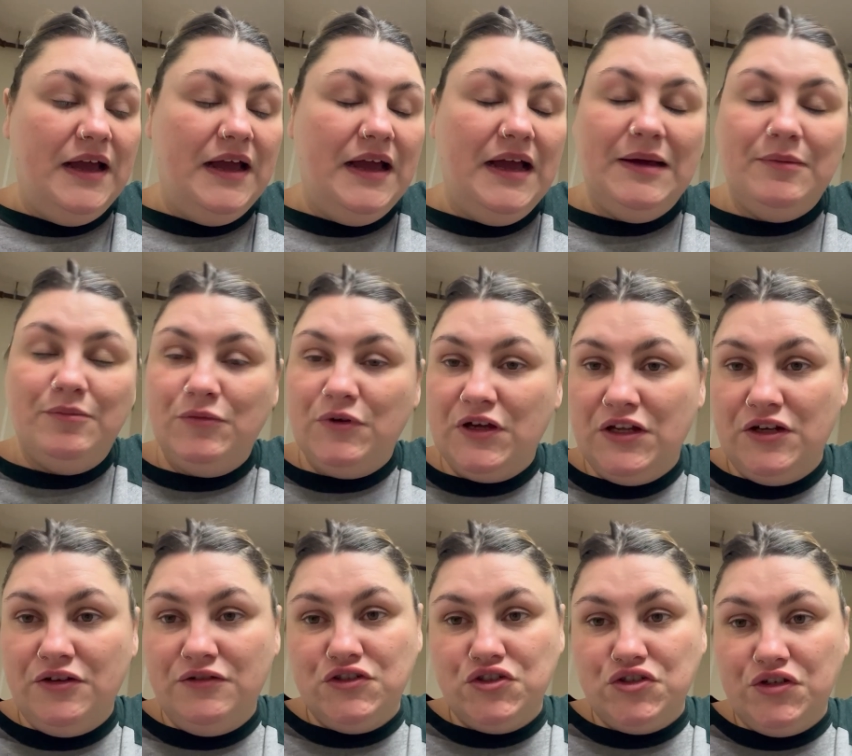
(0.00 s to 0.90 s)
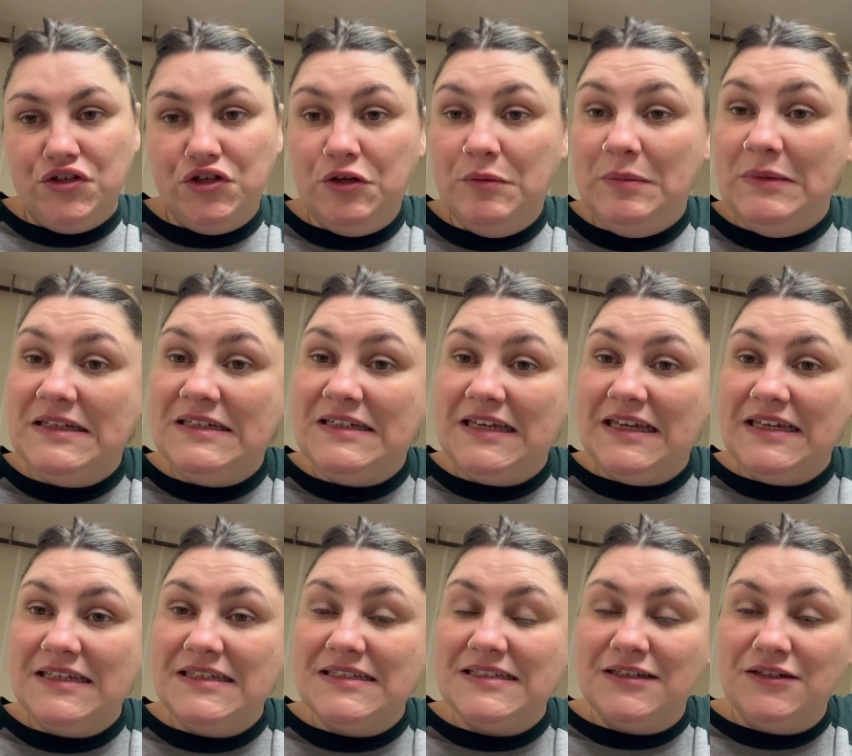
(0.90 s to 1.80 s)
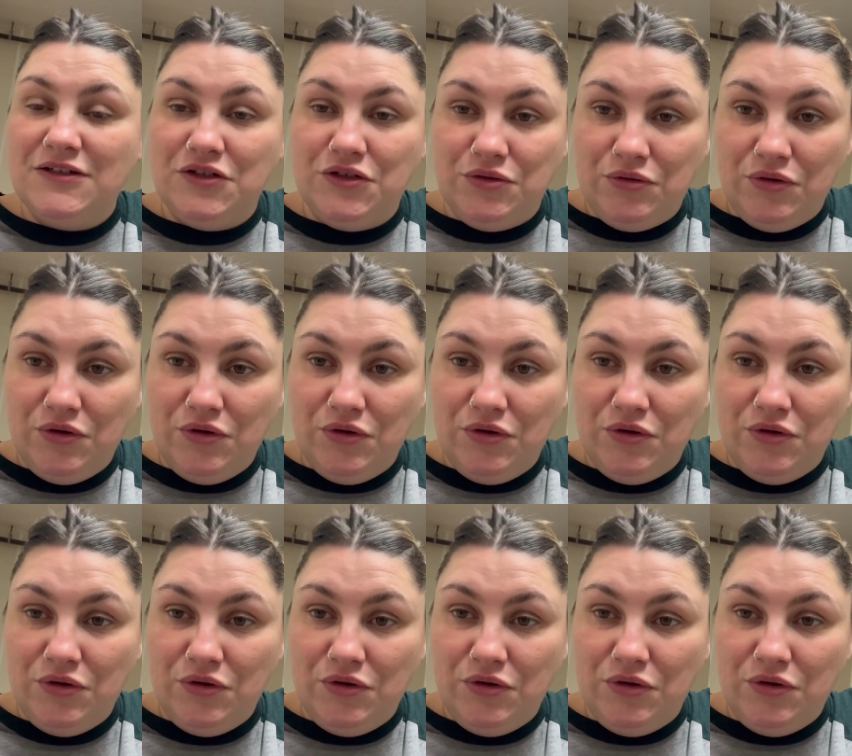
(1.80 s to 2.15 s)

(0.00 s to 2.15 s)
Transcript: and we're going to enjoy a couple of days in New